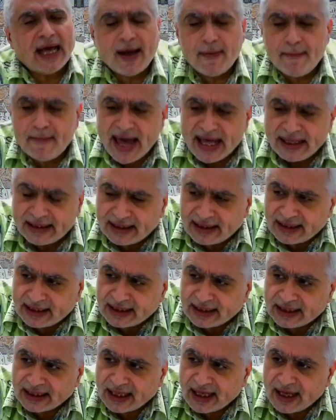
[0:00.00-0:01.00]
met
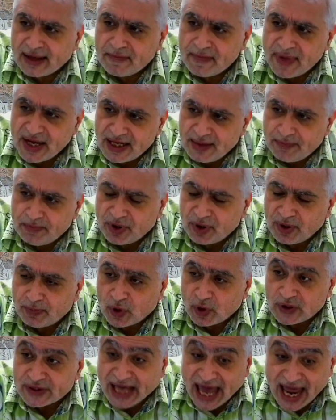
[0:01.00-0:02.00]
many
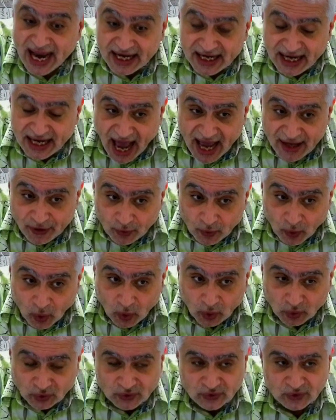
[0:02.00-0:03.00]
people, and I
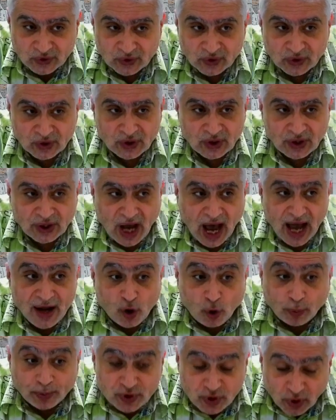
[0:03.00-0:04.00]

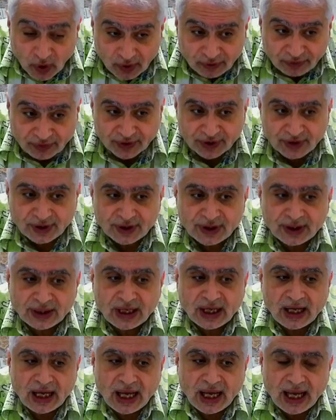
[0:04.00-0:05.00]
observed
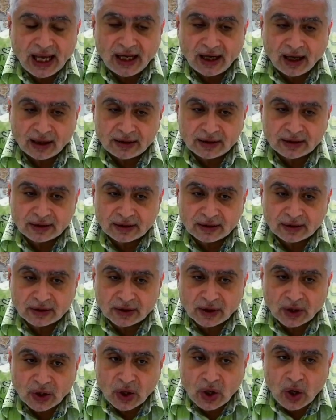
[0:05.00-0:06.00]
a lot
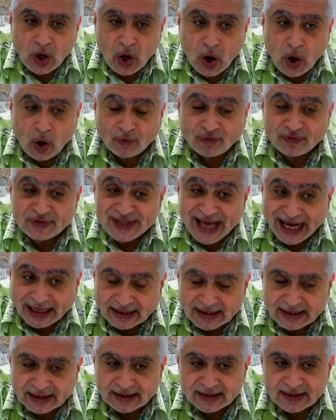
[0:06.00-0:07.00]
of
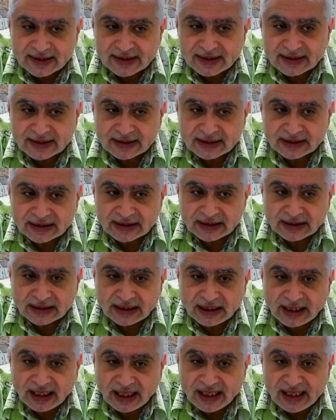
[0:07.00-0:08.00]
success
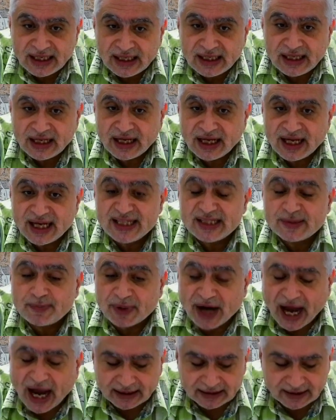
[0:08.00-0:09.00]
in his
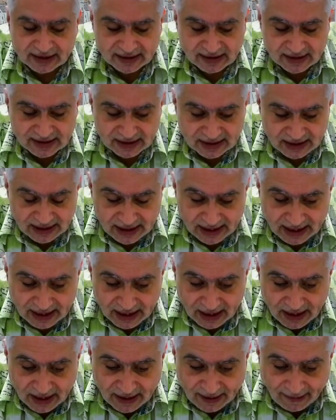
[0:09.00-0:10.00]
practice.
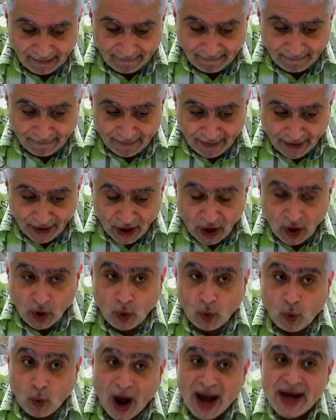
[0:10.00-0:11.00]

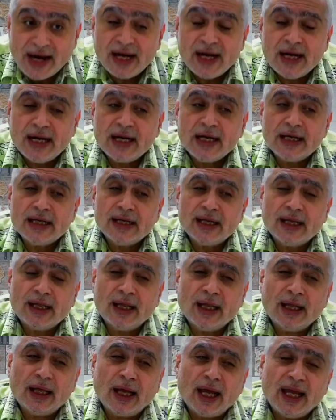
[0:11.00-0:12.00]
One
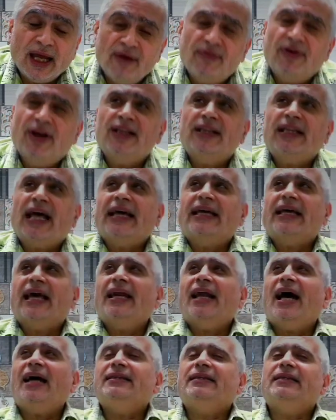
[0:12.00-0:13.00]
event I
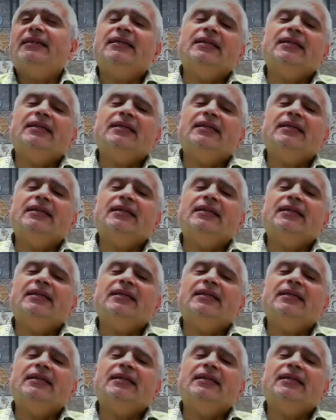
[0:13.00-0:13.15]
cannot